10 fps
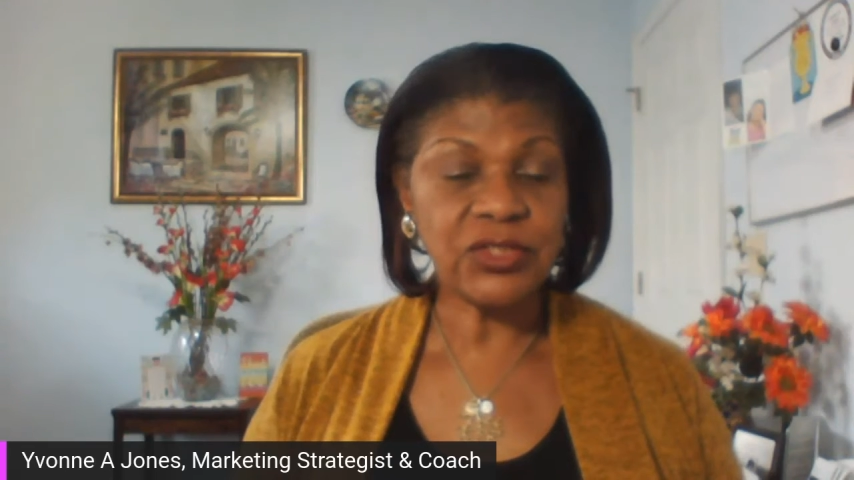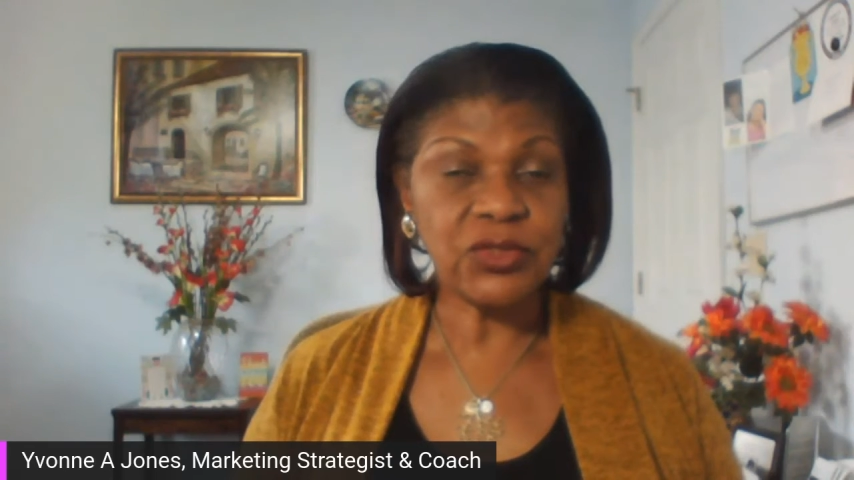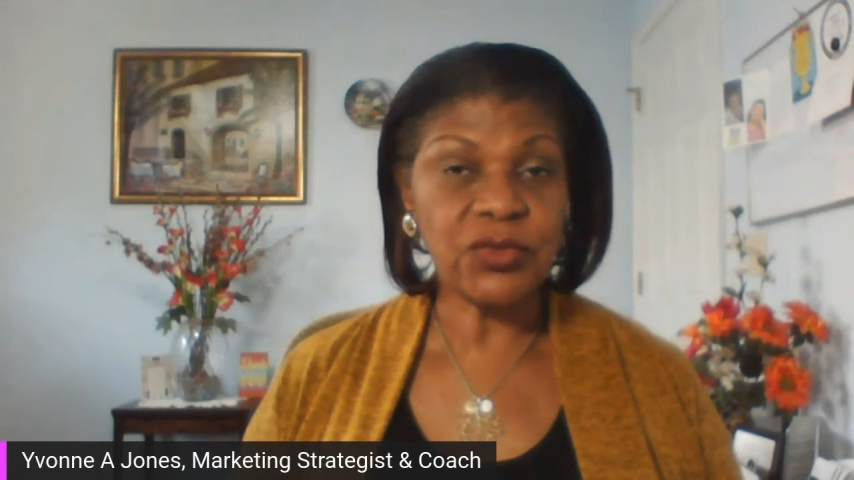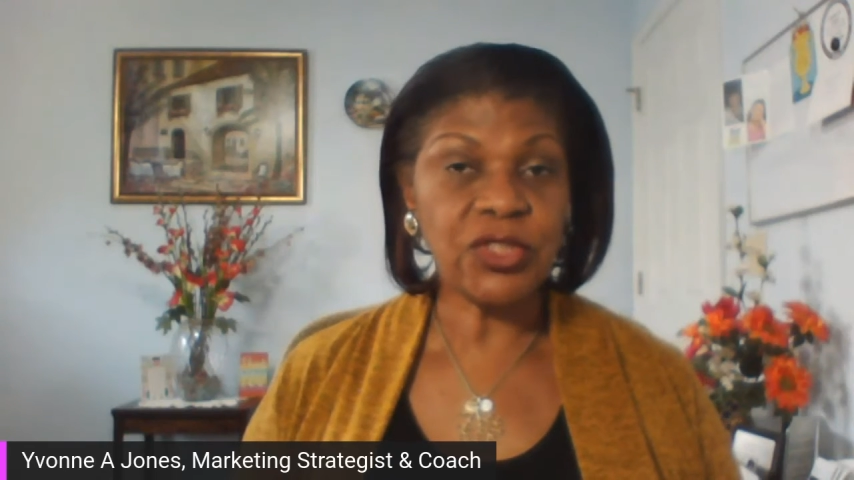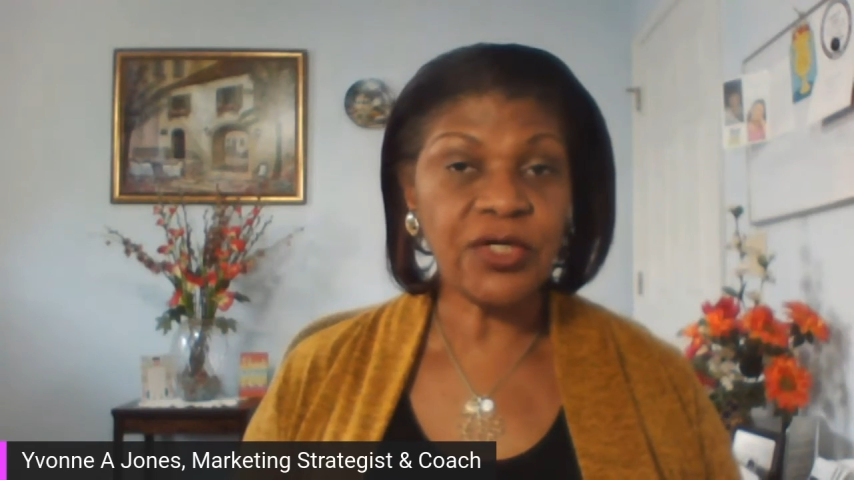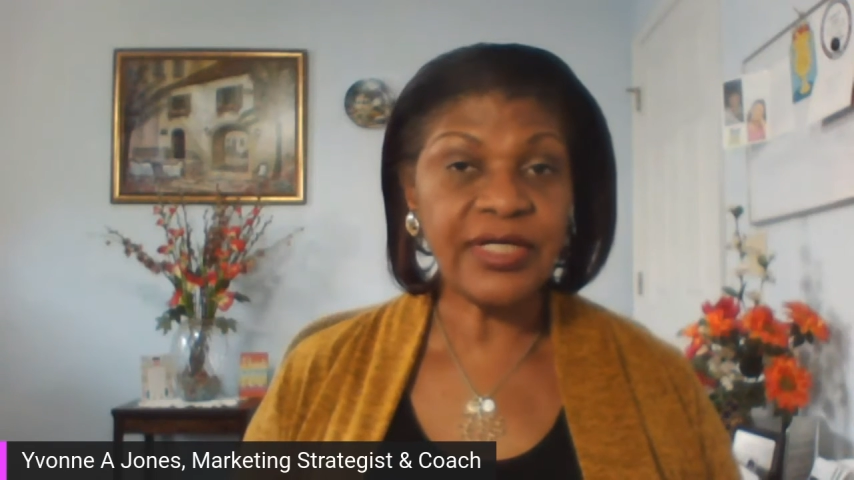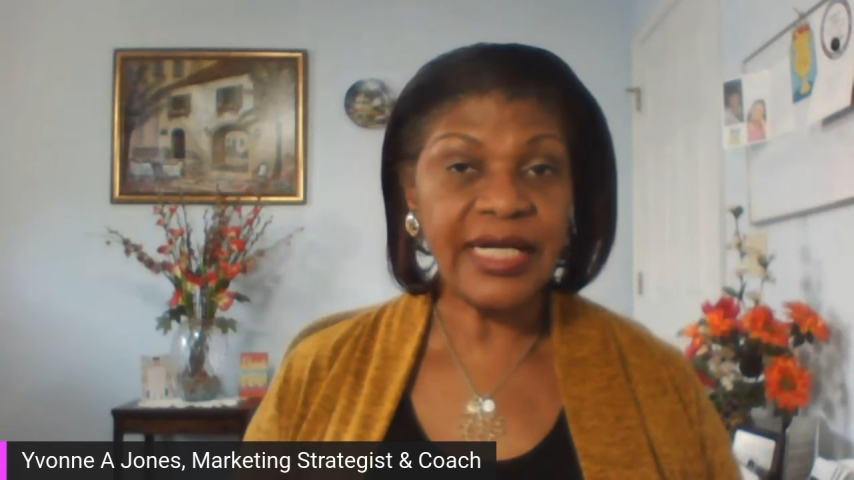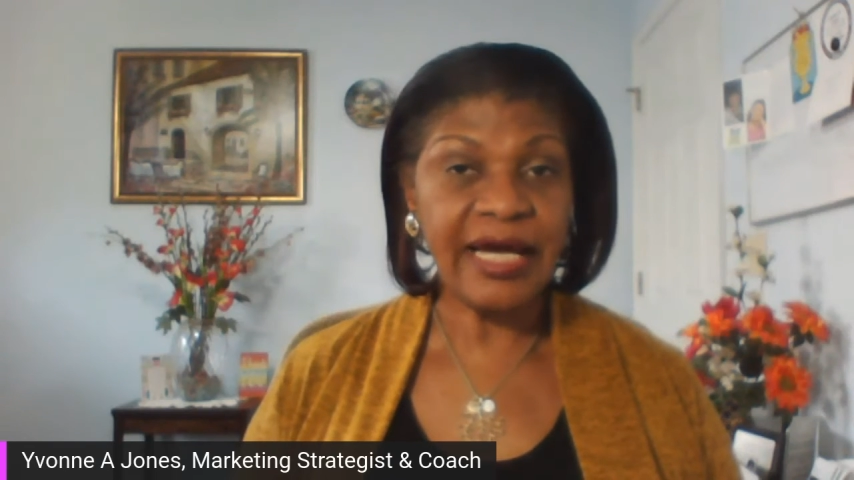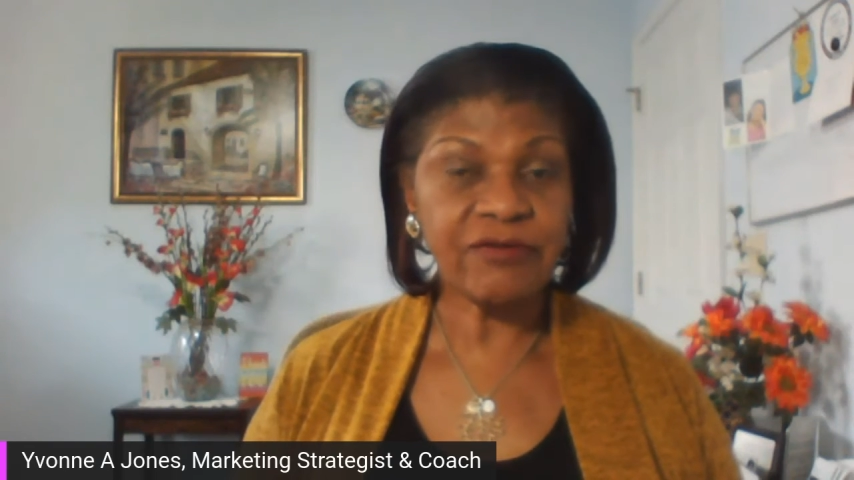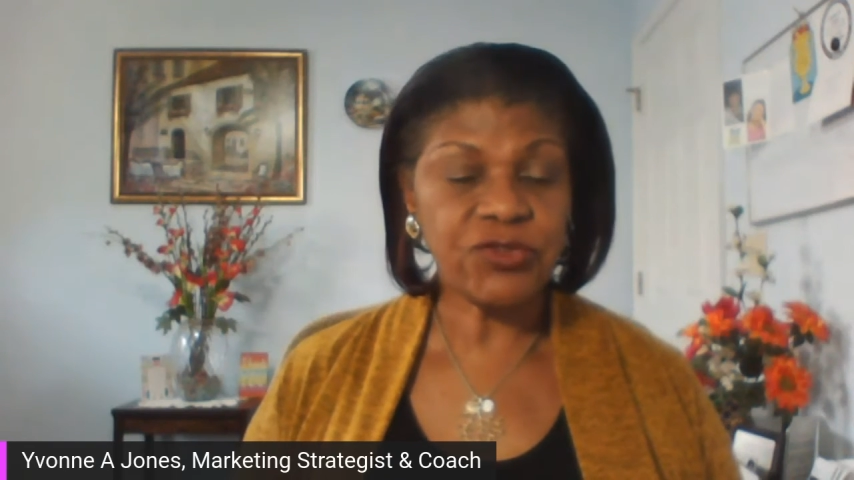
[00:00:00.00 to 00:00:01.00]
to do your
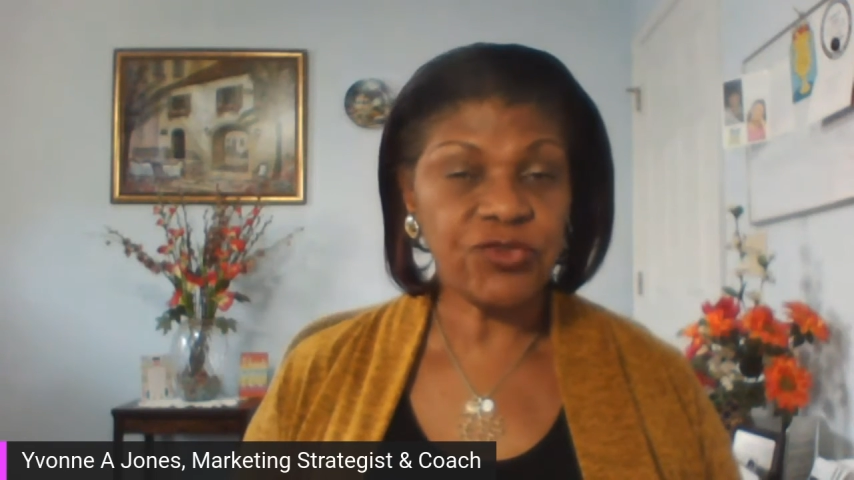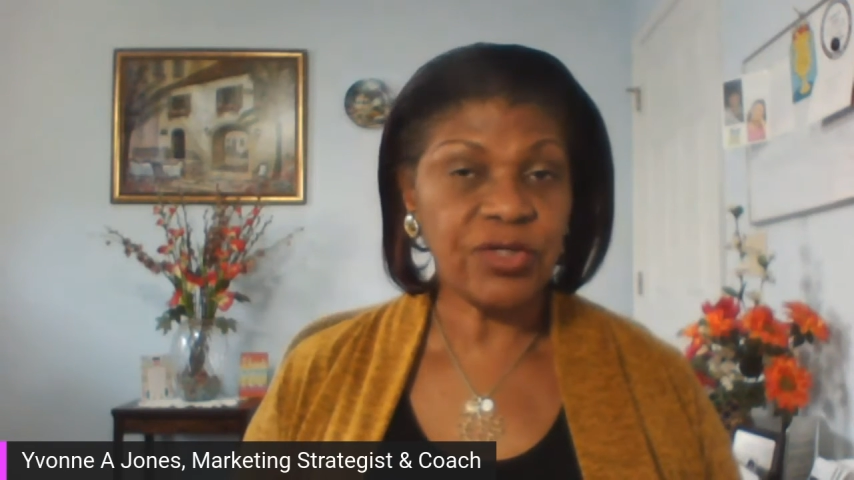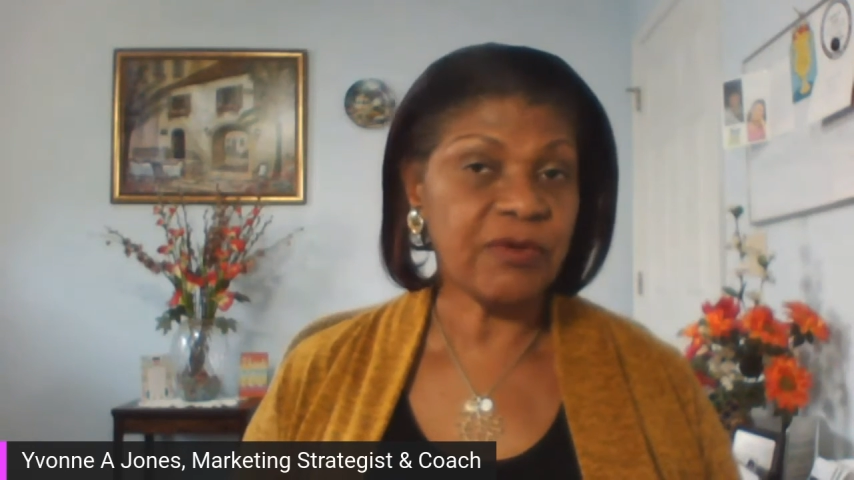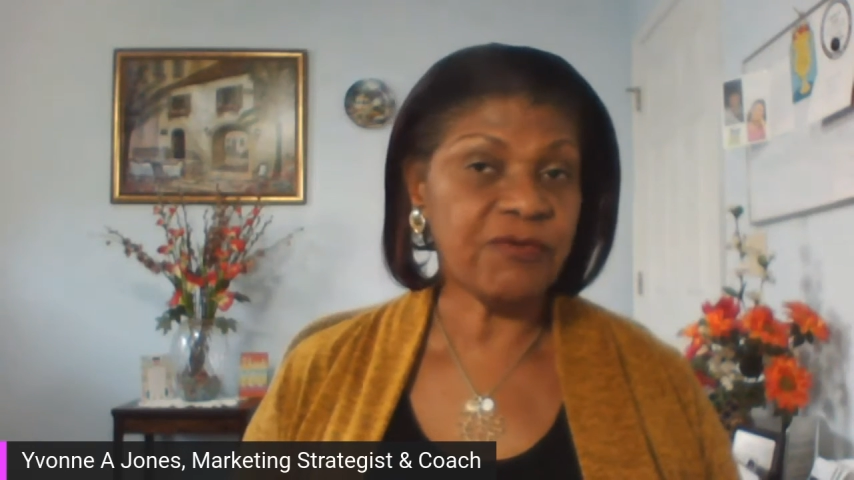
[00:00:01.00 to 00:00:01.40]
live stream,